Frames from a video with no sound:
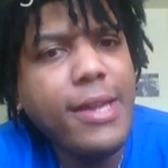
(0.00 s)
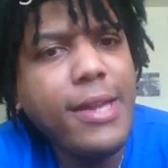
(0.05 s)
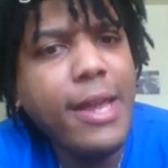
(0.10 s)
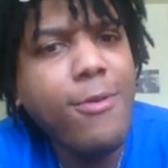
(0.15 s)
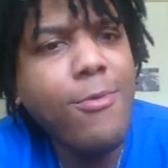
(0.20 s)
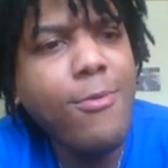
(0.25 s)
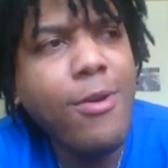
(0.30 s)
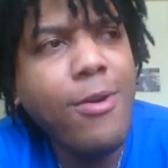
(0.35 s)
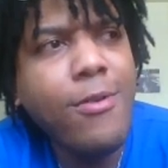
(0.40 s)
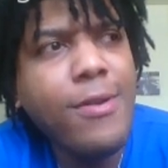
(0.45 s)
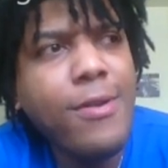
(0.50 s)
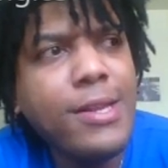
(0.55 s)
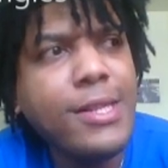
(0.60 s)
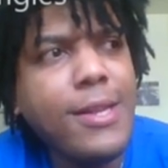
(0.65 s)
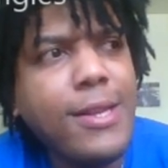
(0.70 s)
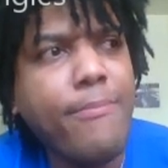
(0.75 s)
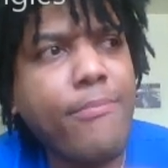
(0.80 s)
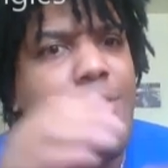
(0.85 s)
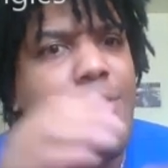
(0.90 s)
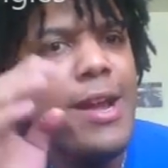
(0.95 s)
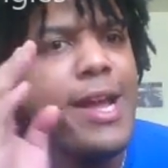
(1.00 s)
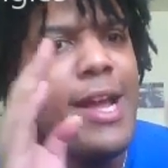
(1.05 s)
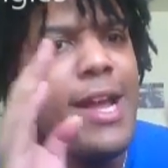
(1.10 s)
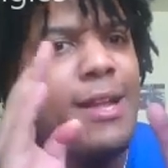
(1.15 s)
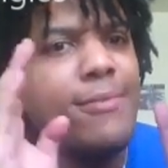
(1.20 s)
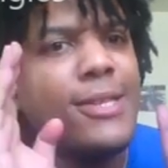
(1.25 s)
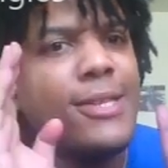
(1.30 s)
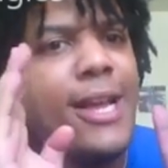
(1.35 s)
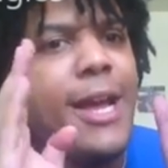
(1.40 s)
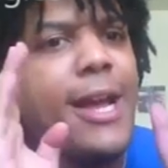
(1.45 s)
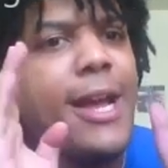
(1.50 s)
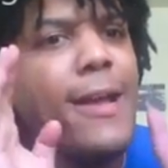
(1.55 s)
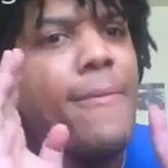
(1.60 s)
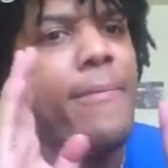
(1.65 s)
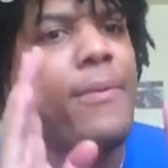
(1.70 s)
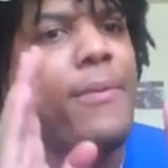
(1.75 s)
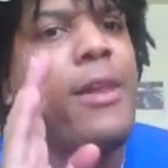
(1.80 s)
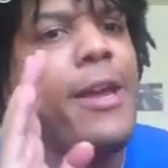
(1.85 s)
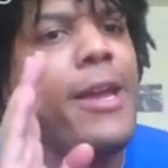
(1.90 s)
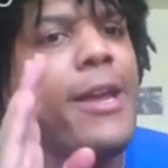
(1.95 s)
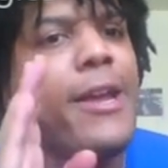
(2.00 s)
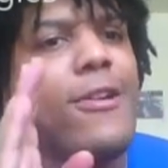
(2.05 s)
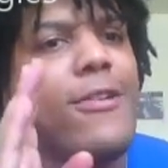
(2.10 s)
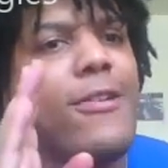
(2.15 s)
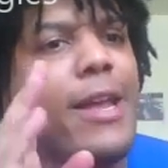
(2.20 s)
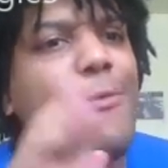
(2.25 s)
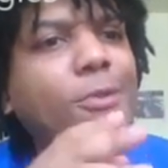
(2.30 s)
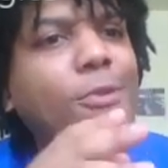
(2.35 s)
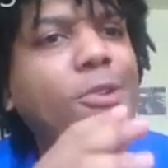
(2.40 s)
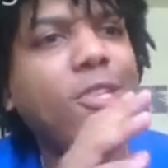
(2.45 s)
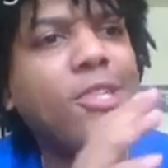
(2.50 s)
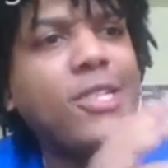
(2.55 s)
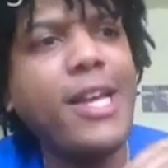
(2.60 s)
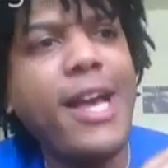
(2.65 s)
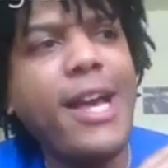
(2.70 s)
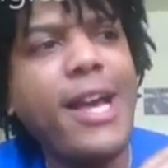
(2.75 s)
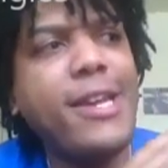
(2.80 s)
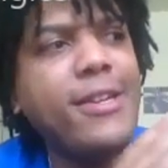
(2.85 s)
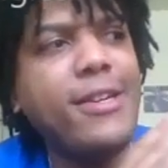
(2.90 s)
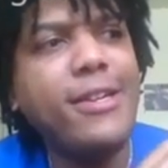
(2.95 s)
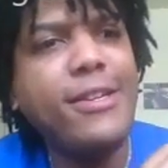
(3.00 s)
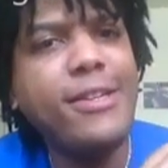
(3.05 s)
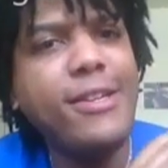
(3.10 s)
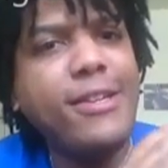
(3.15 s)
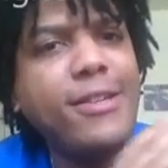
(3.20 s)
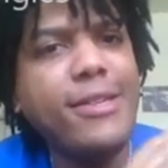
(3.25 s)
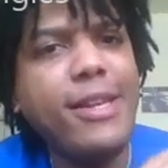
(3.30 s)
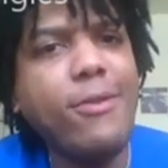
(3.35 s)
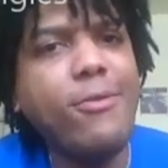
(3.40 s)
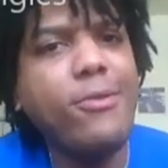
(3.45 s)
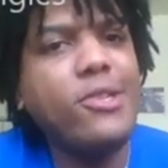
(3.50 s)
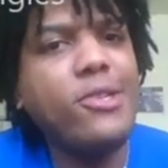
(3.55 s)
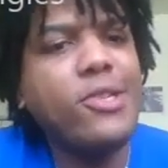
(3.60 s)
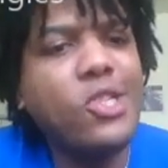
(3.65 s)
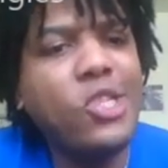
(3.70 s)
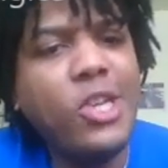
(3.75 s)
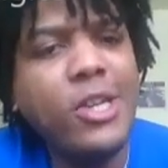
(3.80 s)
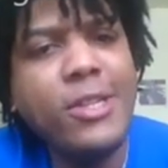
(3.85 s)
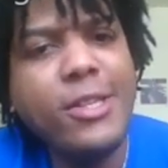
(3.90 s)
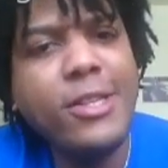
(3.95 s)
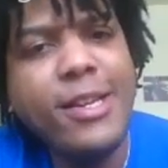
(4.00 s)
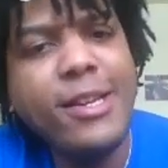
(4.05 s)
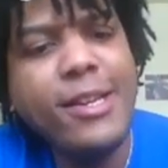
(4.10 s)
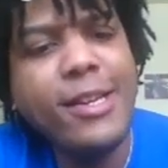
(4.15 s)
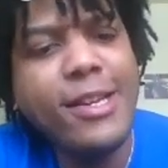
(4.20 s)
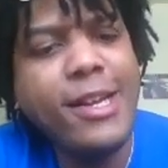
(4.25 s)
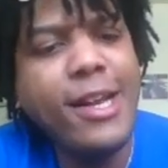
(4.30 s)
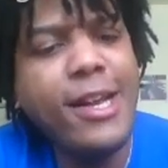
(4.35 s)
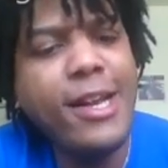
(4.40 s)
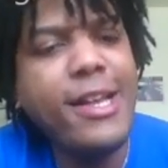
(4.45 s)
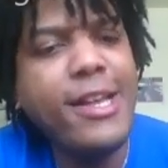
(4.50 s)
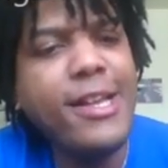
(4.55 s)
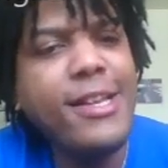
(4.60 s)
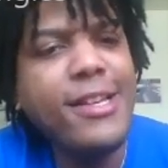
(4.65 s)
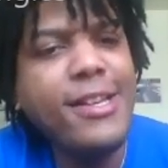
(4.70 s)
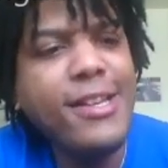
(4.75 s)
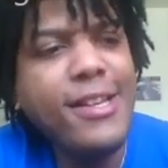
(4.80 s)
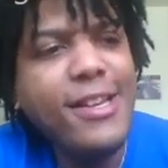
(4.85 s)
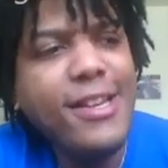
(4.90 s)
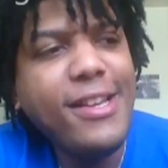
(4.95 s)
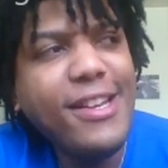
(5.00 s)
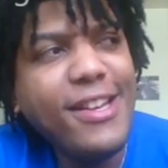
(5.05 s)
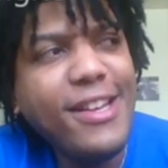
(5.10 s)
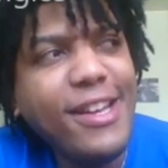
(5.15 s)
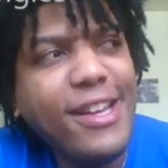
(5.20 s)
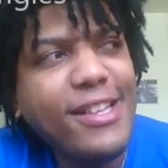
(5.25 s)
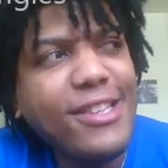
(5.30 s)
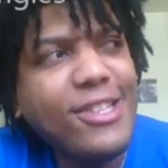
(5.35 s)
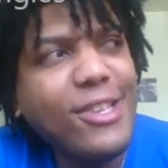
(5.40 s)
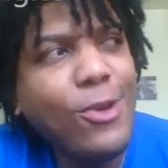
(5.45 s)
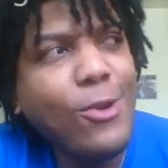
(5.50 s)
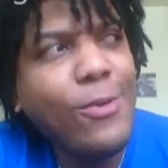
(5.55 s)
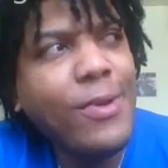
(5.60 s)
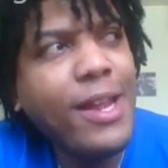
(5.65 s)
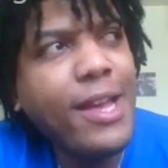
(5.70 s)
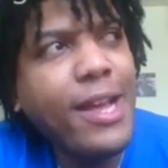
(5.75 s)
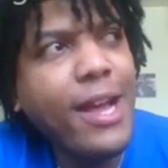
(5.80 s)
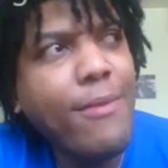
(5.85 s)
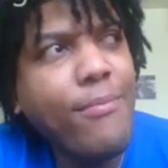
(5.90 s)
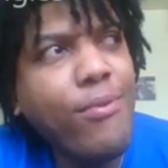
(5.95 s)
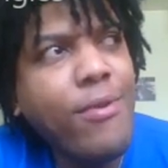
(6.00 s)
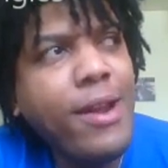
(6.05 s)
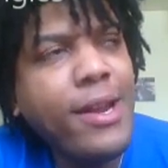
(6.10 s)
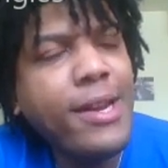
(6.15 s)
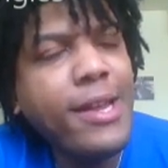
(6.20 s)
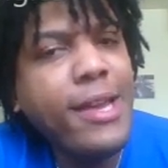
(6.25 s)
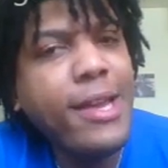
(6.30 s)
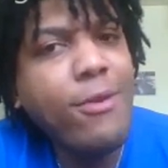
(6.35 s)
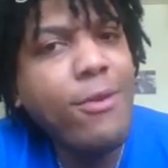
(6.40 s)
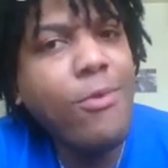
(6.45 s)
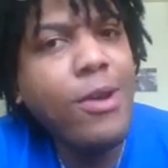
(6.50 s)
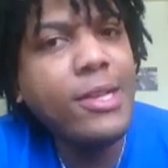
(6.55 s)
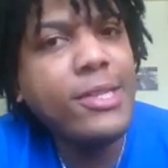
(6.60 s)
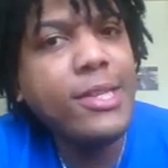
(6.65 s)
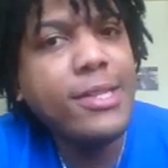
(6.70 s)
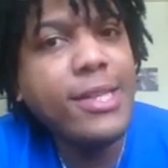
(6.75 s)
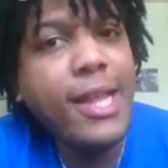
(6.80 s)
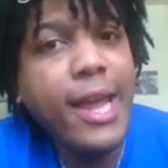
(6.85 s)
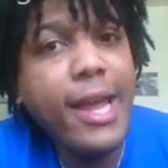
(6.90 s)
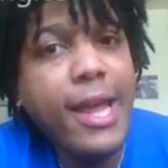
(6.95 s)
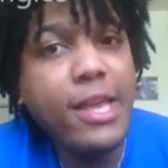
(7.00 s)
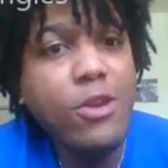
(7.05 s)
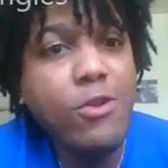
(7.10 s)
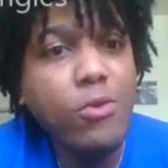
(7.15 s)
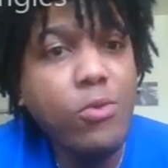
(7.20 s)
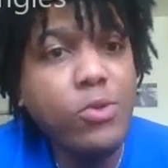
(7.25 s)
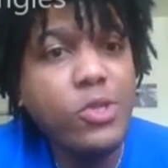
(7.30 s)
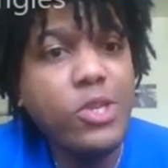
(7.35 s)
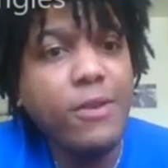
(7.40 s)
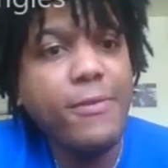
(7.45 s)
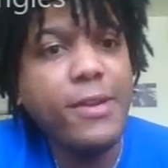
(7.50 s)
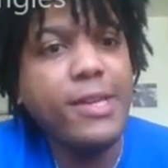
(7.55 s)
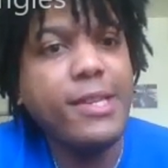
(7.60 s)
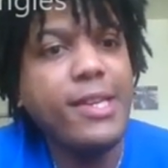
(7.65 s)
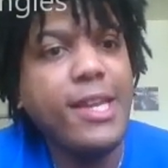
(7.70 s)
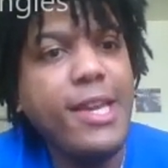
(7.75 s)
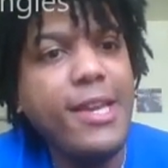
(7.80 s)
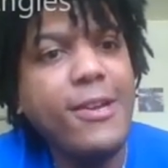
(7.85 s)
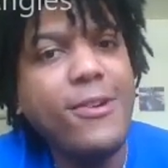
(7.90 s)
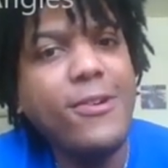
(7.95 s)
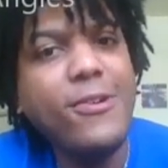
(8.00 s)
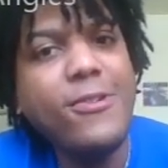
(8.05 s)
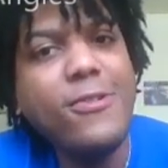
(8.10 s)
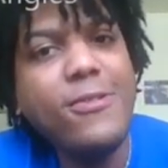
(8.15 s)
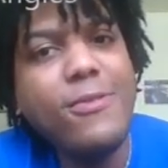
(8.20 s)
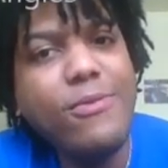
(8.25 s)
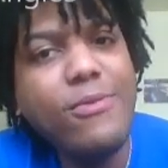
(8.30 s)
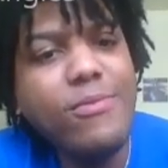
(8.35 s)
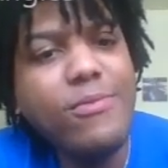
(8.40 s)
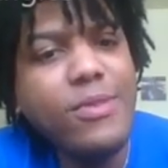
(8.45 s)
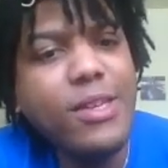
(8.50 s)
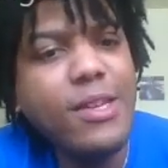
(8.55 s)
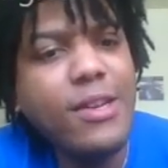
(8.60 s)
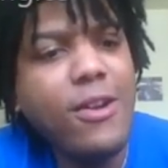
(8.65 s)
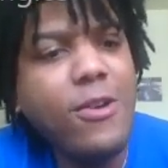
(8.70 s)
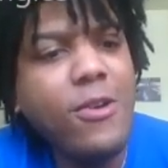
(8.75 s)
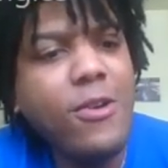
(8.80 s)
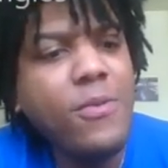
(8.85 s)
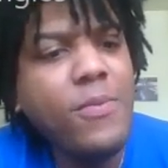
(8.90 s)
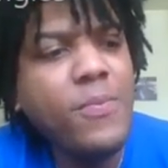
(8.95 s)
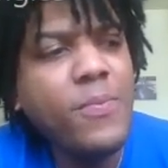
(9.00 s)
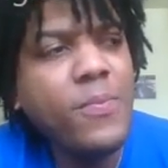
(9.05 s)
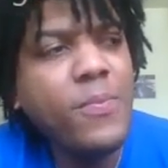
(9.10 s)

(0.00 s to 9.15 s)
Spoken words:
They weren't the prime time player. They were just kind of, they would just chill in the cut. And so when they got pregnant, it wasn't that huge of a deal, you know?